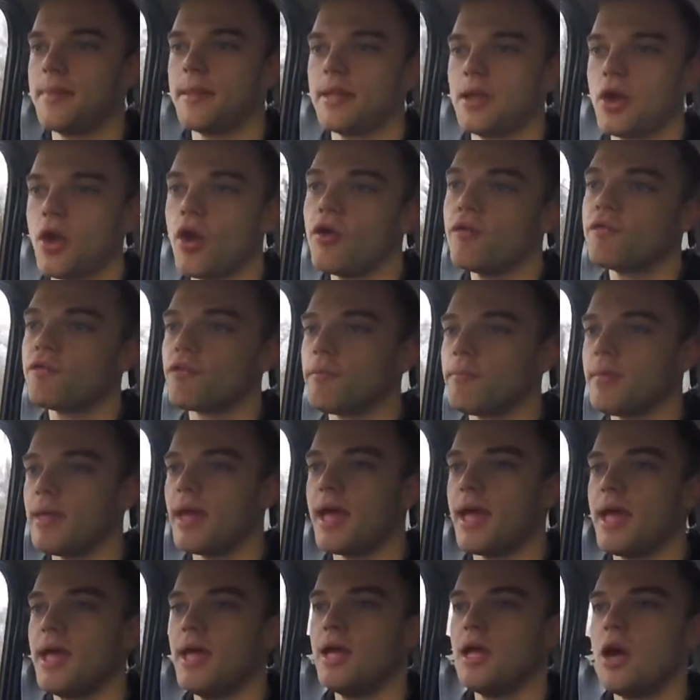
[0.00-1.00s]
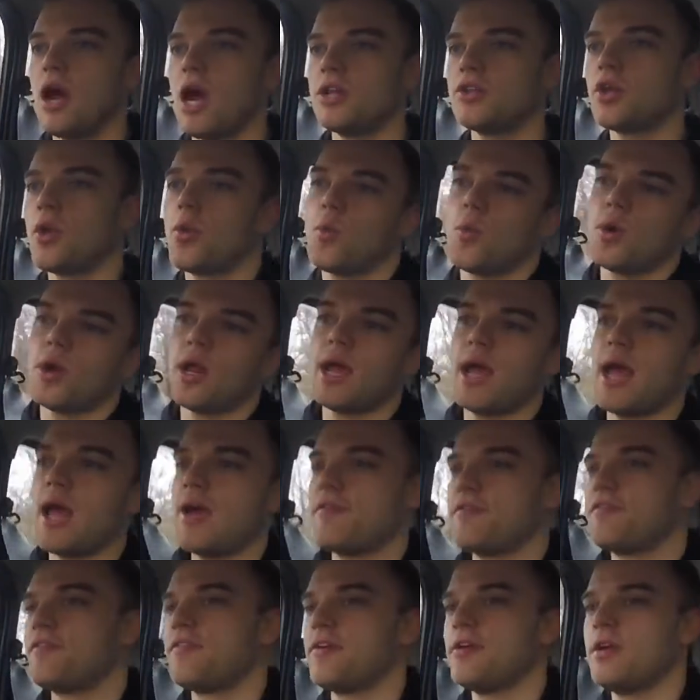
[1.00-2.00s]
then go from there. I don't
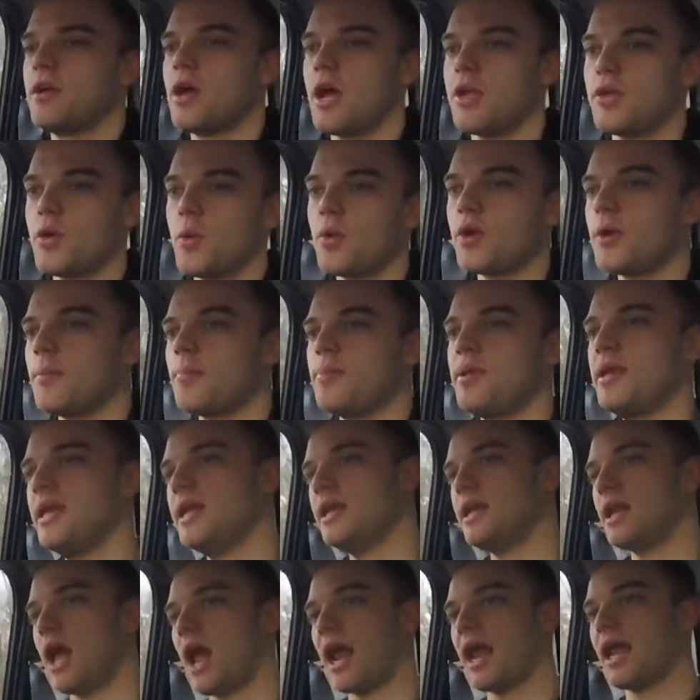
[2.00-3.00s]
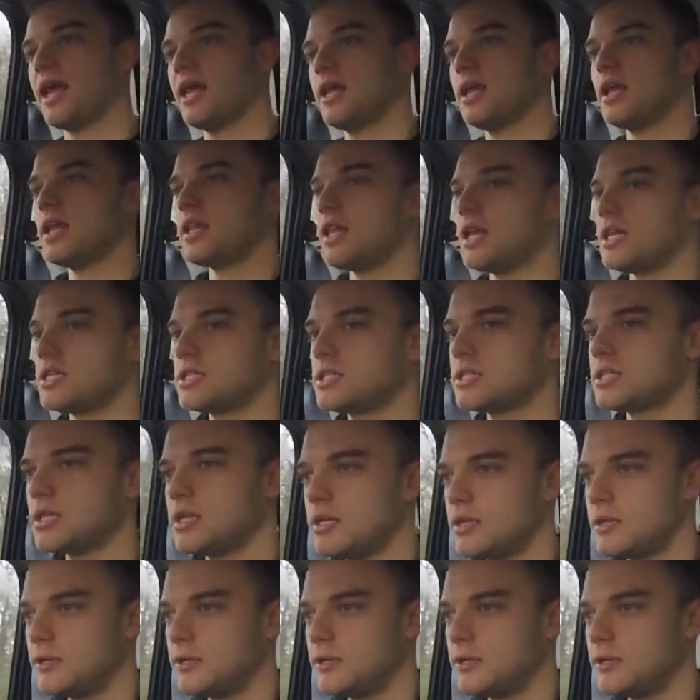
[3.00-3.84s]
want to be like this